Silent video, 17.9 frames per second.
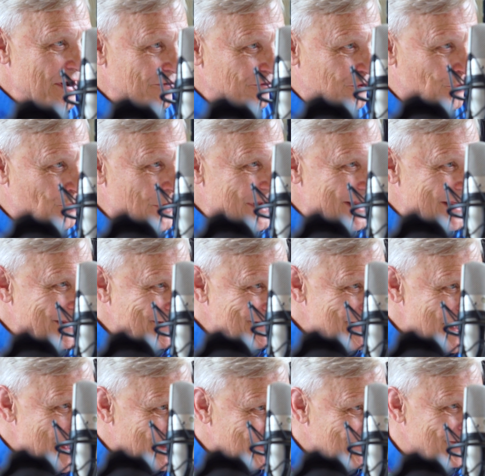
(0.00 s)
of tweeting,
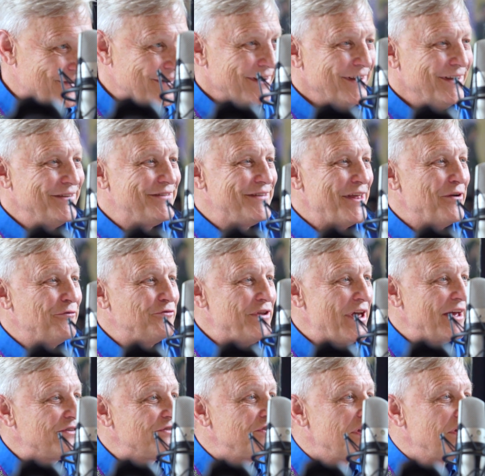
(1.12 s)
text. Instead of
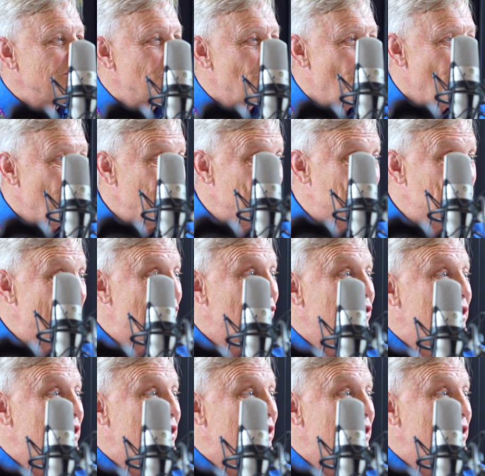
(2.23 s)
texting, call them. Better